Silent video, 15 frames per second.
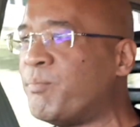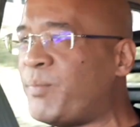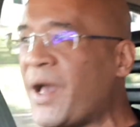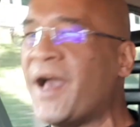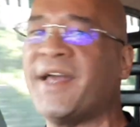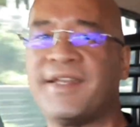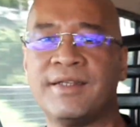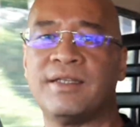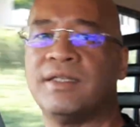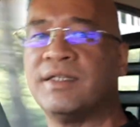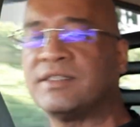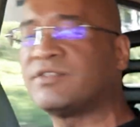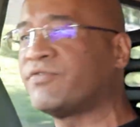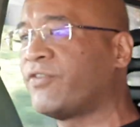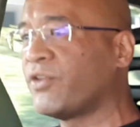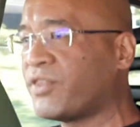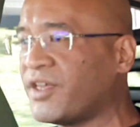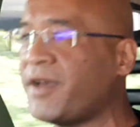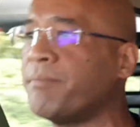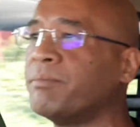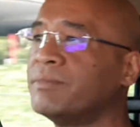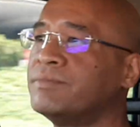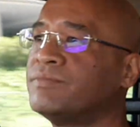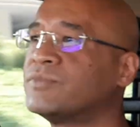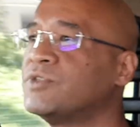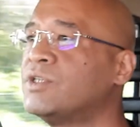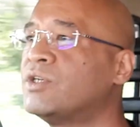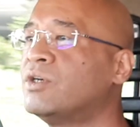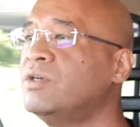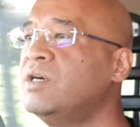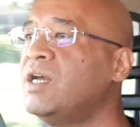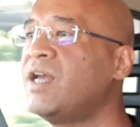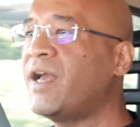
bad it is for them, you know.